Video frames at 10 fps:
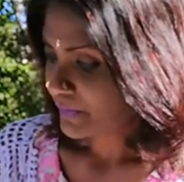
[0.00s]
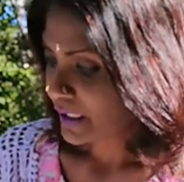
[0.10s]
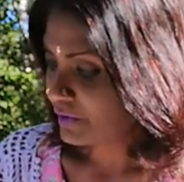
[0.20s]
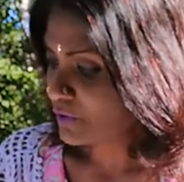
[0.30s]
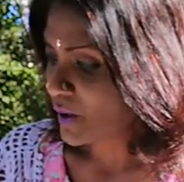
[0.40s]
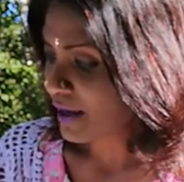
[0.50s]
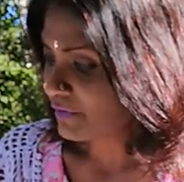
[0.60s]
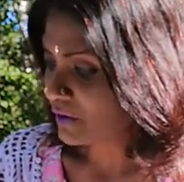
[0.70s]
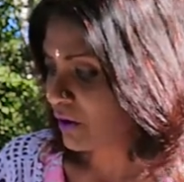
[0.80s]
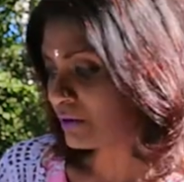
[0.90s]
If you have
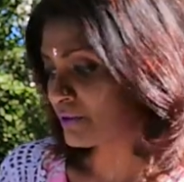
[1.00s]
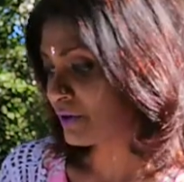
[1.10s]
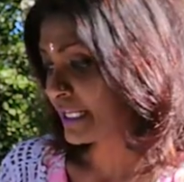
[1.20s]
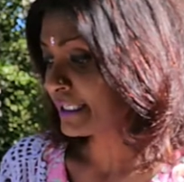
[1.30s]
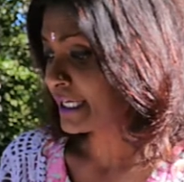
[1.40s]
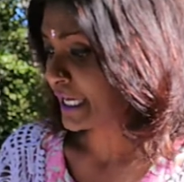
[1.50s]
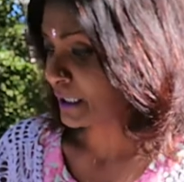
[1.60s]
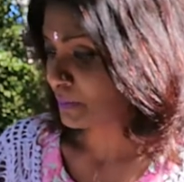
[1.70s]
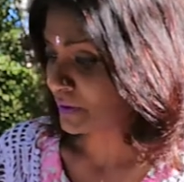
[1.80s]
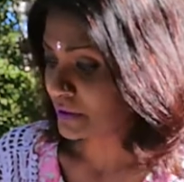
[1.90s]
a cauldron and a
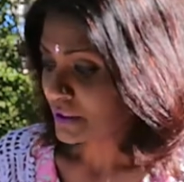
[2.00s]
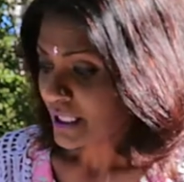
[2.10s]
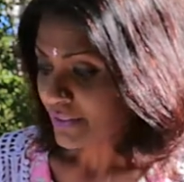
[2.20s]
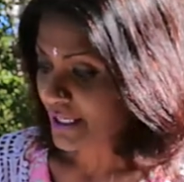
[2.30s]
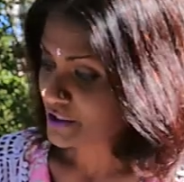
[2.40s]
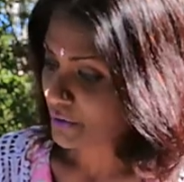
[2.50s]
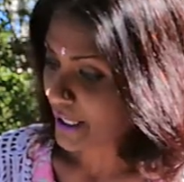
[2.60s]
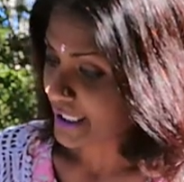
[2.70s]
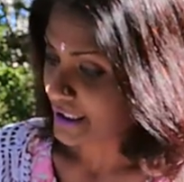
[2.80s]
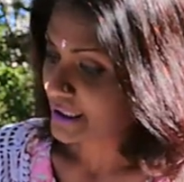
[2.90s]
cape, that's
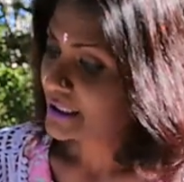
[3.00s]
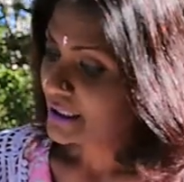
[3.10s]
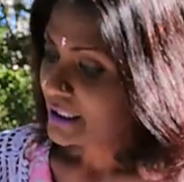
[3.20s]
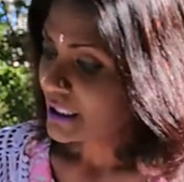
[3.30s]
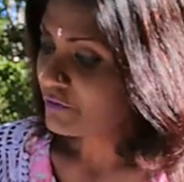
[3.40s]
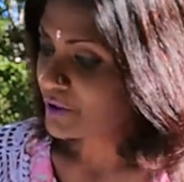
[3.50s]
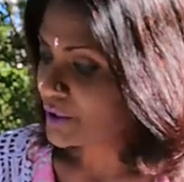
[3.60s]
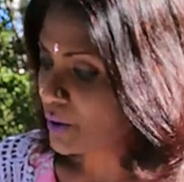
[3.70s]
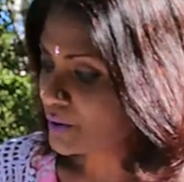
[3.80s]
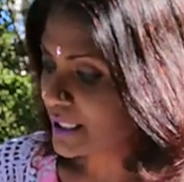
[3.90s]
great. If you
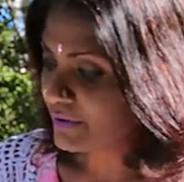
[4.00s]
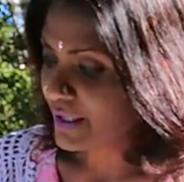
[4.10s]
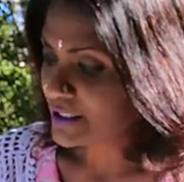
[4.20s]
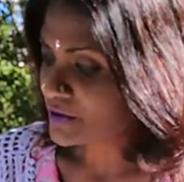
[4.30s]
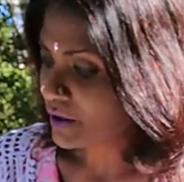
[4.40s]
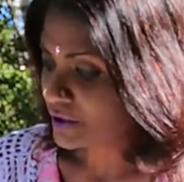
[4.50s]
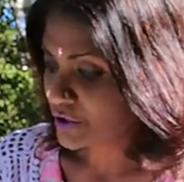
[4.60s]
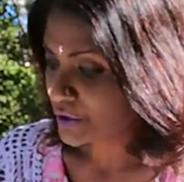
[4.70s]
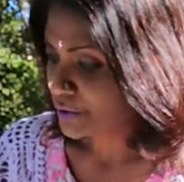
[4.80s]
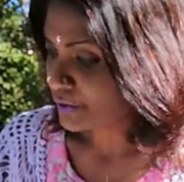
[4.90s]
don't and that's not
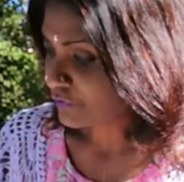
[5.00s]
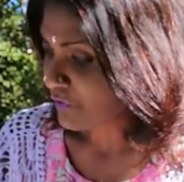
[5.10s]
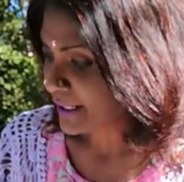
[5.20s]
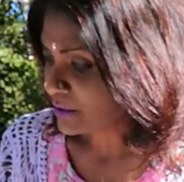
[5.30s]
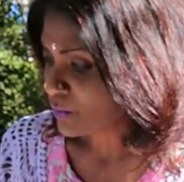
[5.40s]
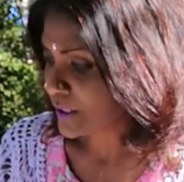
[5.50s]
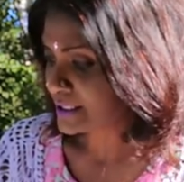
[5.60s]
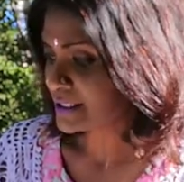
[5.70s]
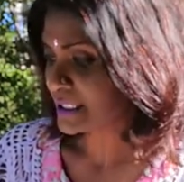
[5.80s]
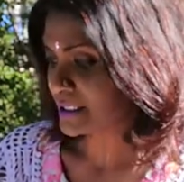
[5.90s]
you, find what
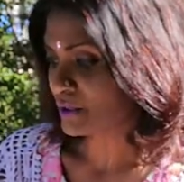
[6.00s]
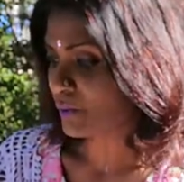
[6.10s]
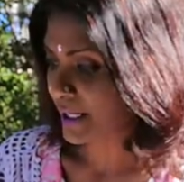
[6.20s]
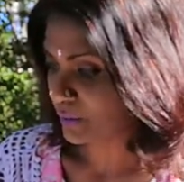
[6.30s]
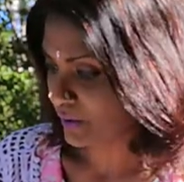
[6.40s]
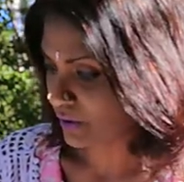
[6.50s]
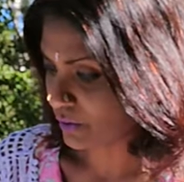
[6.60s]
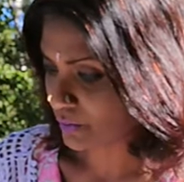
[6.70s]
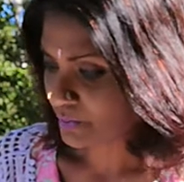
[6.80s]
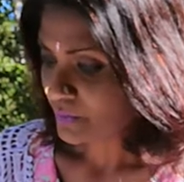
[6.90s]
sits right with
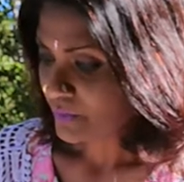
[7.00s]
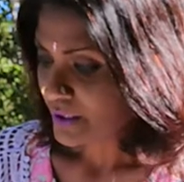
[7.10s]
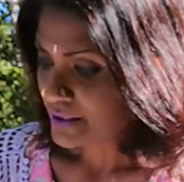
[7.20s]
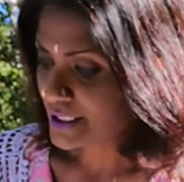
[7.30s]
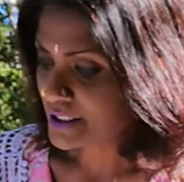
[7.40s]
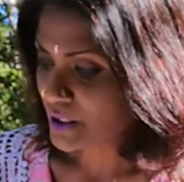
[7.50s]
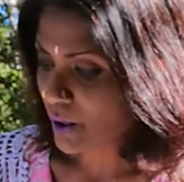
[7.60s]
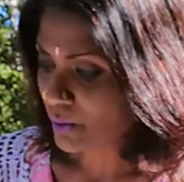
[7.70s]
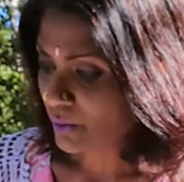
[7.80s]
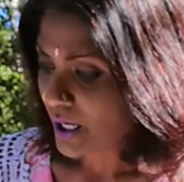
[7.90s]
you. Just
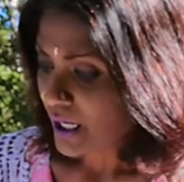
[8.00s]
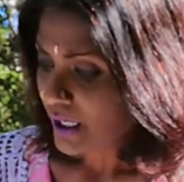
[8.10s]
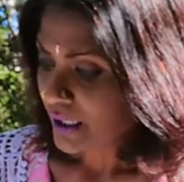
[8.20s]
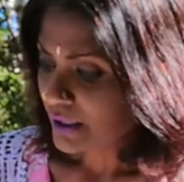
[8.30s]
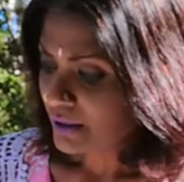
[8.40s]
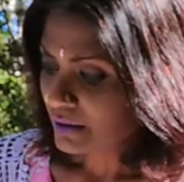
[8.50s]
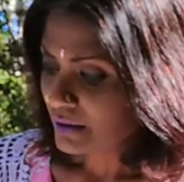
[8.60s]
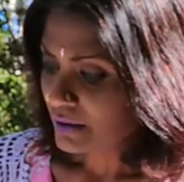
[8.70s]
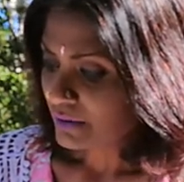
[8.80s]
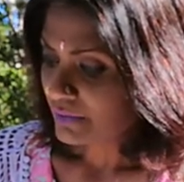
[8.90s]
know
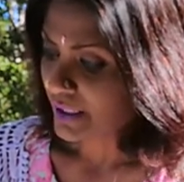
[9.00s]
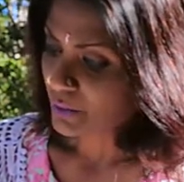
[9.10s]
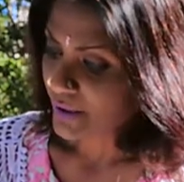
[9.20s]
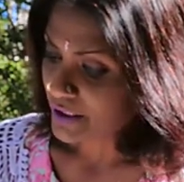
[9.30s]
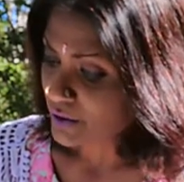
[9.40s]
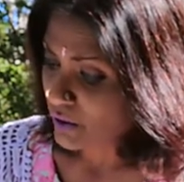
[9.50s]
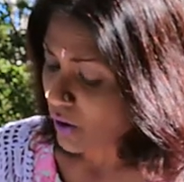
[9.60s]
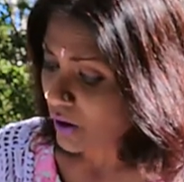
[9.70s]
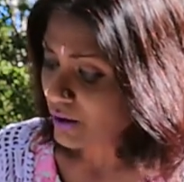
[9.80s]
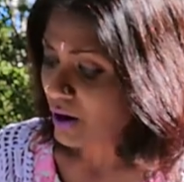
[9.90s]
that when you
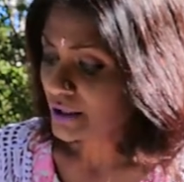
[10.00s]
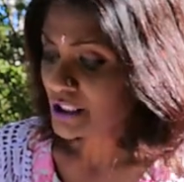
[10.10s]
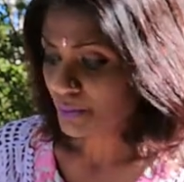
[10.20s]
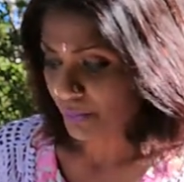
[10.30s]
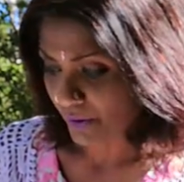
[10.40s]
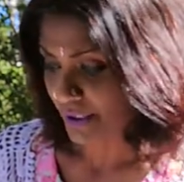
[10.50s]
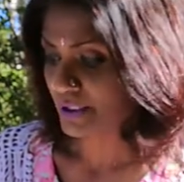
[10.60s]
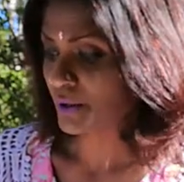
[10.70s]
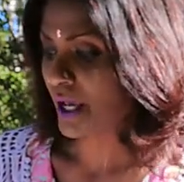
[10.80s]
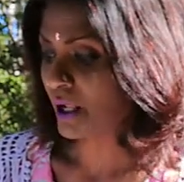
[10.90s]
call on Spirit
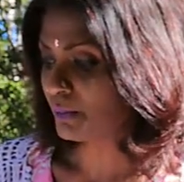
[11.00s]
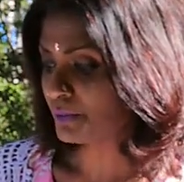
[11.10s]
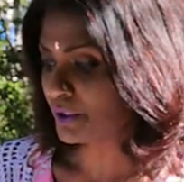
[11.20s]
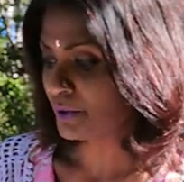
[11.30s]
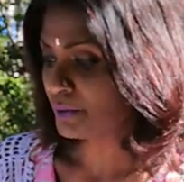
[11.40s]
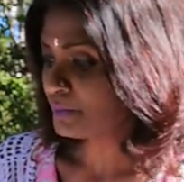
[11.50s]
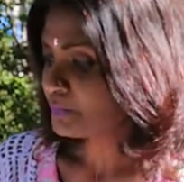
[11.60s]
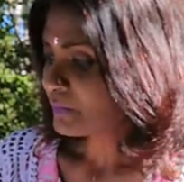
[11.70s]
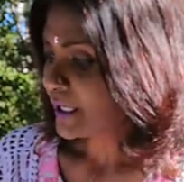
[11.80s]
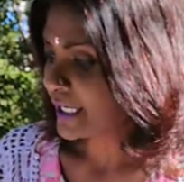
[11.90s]
to help you,
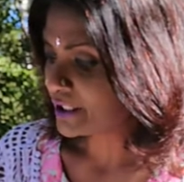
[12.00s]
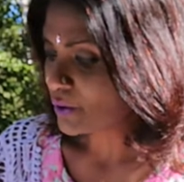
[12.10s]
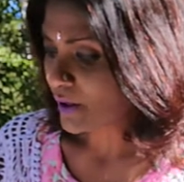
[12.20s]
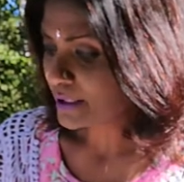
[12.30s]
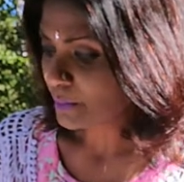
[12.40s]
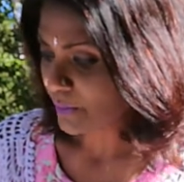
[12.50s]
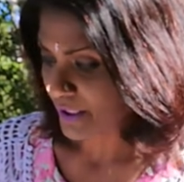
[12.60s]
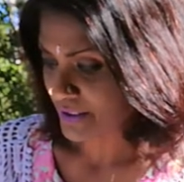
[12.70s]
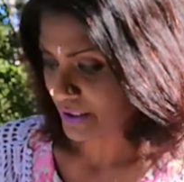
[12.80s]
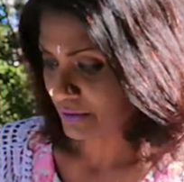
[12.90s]
and you are in the
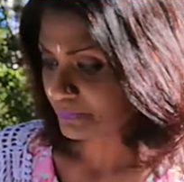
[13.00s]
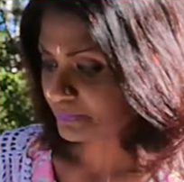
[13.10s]
present,